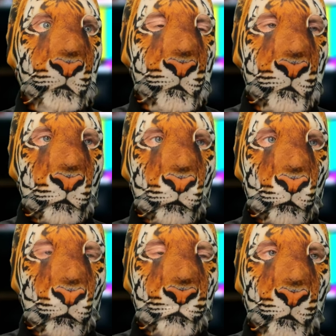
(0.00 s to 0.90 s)
gland
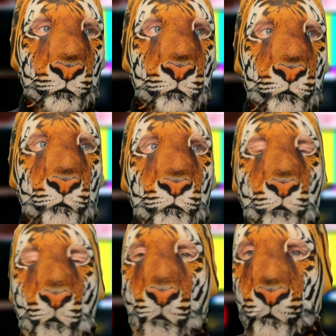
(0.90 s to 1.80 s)
tumor.
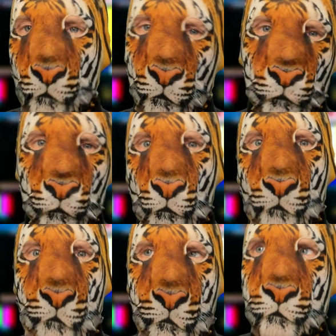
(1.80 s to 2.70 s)
Often causes
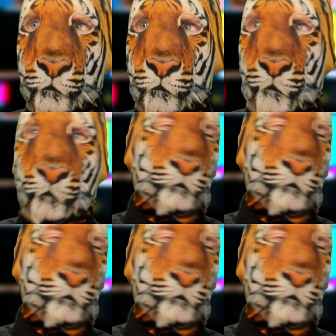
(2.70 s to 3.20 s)
gigantism,